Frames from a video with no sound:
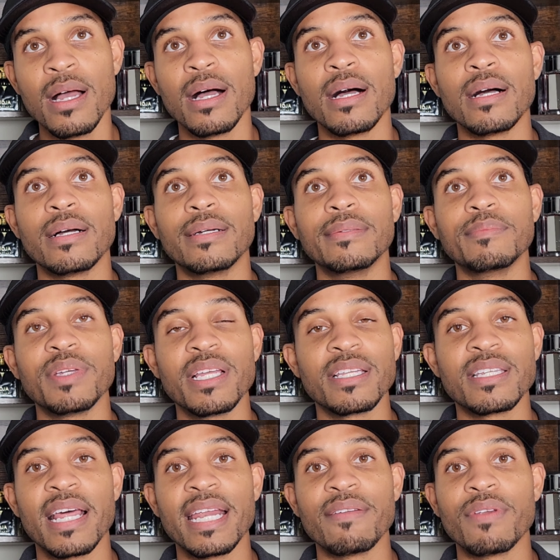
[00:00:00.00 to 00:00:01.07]

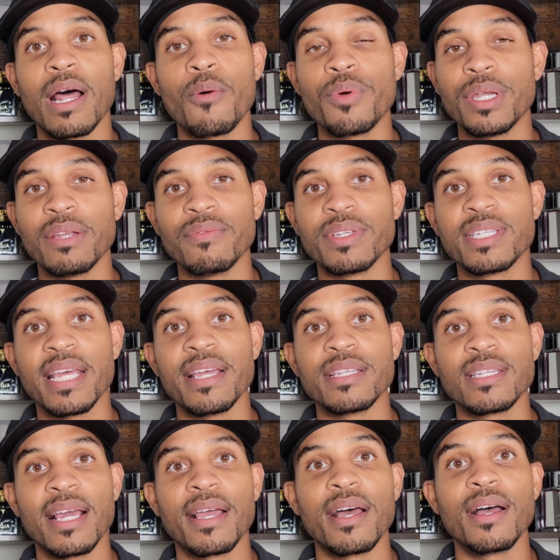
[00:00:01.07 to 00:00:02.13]
It's not even, I wouldn't even say
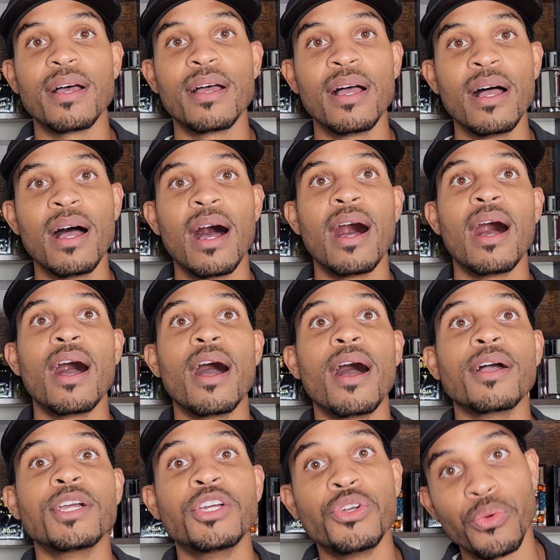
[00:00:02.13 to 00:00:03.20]
it's like a
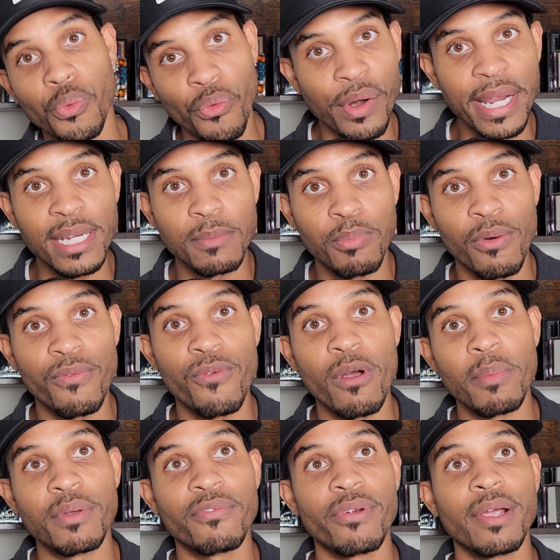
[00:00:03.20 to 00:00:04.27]
great
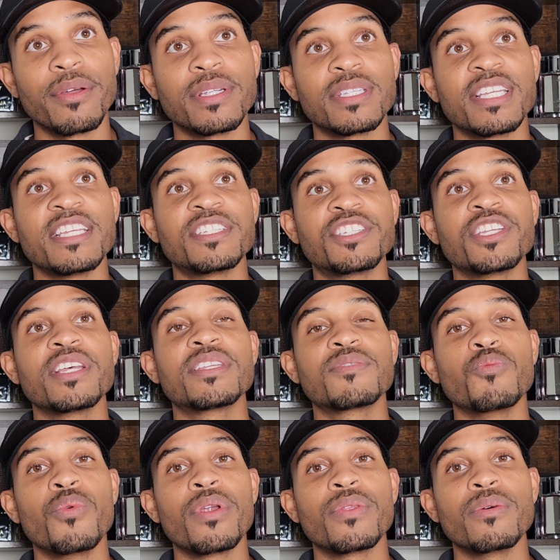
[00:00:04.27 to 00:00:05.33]
performing fragrance. It's
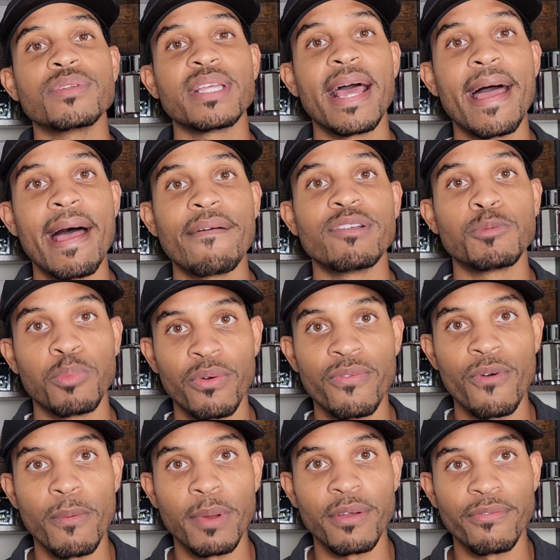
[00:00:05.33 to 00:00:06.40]
just one of those average
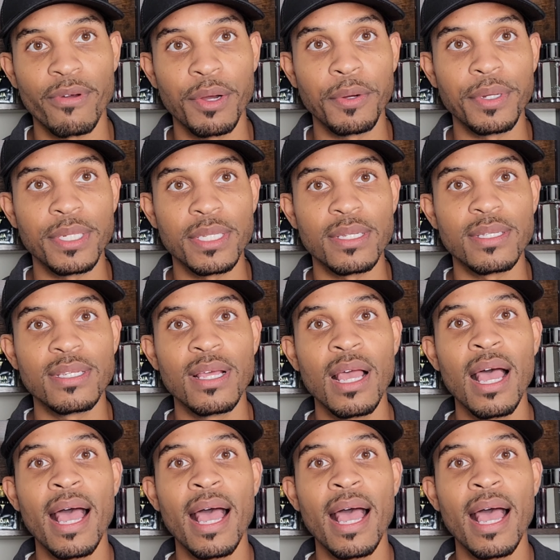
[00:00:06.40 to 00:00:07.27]
performing fragrances.